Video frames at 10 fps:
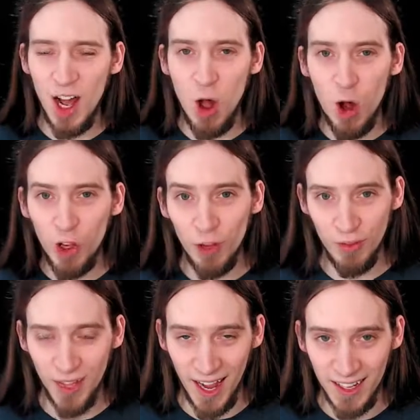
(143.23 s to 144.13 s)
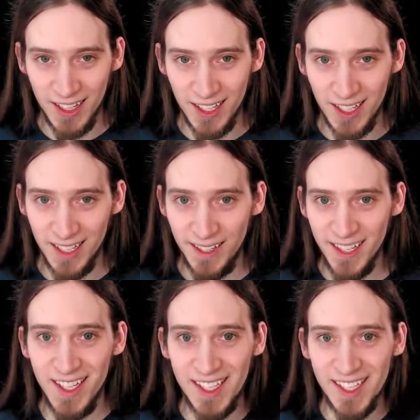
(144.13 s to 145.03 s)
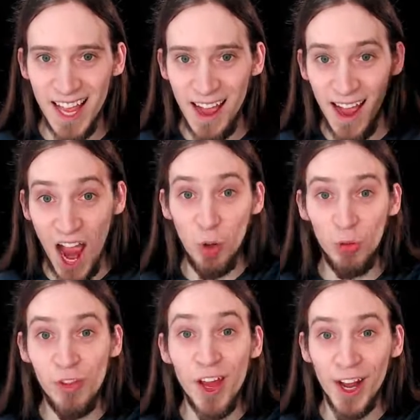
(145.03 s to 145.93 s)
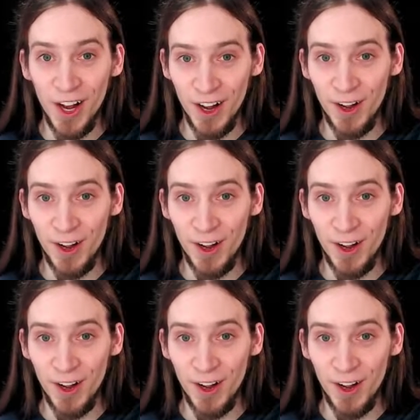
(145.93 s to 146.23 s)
All of that is out there